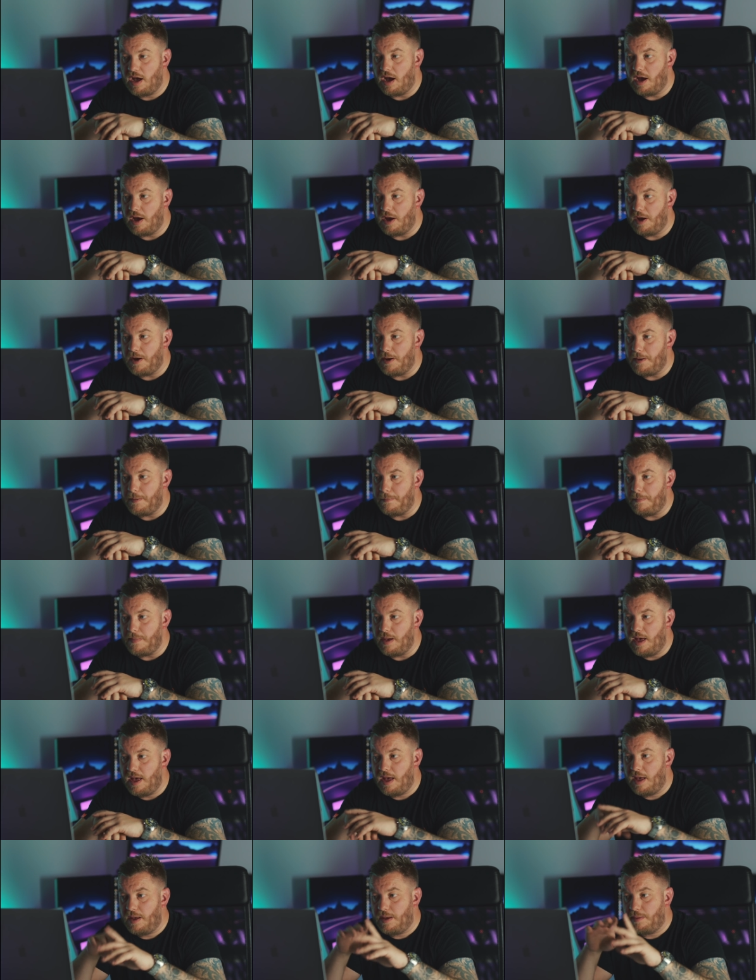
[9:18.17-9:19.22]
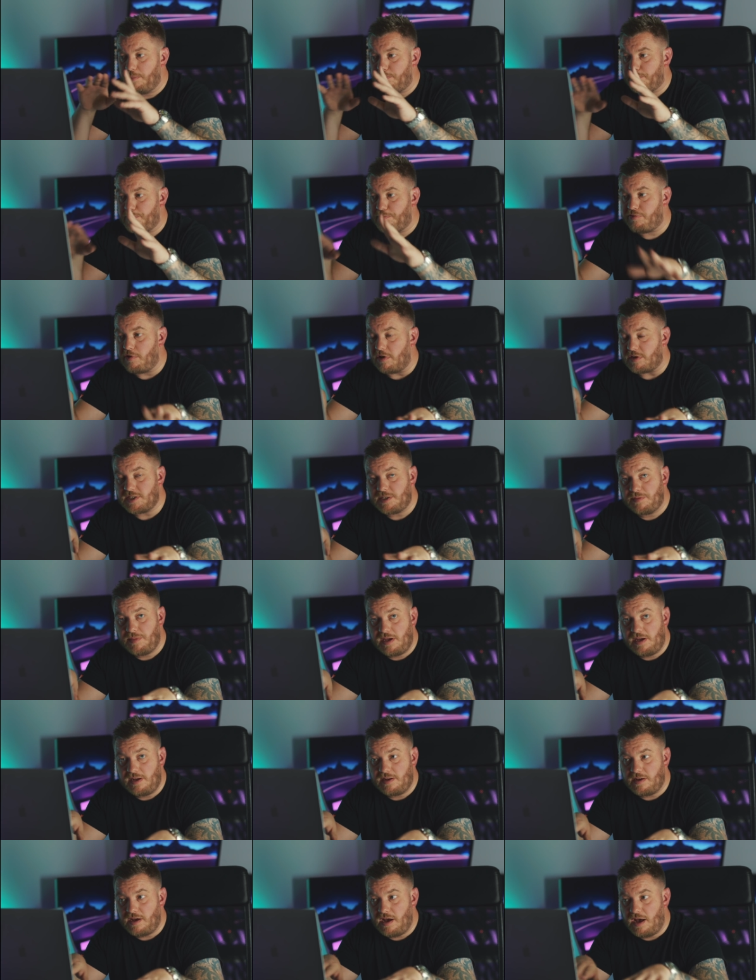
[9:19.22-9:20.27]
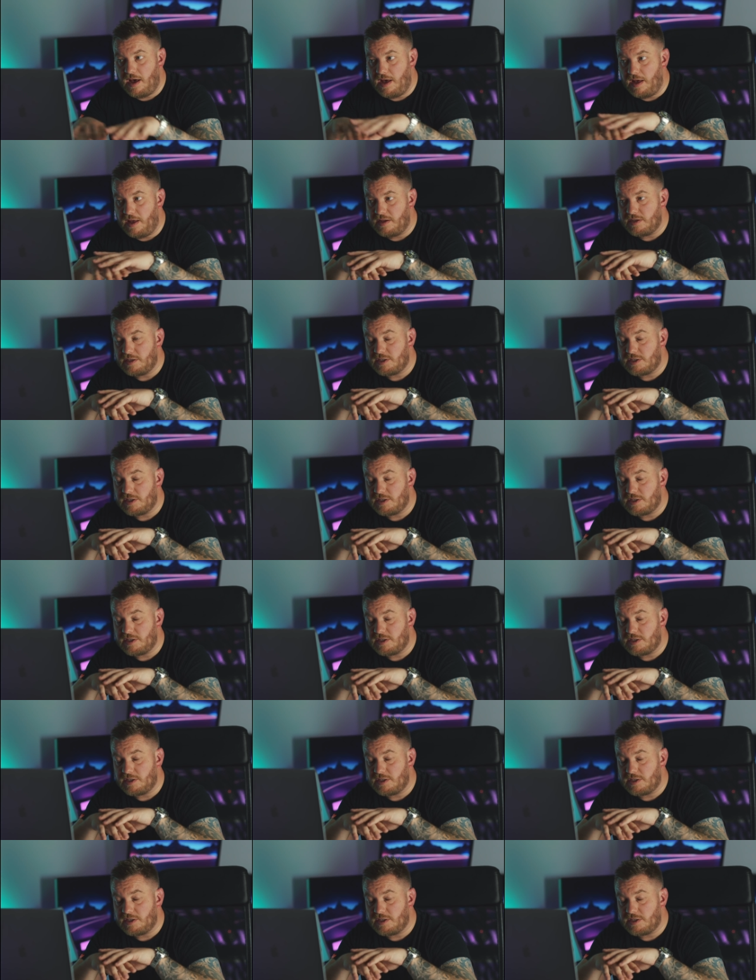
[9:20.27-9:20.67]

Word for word: Um, Proxy media,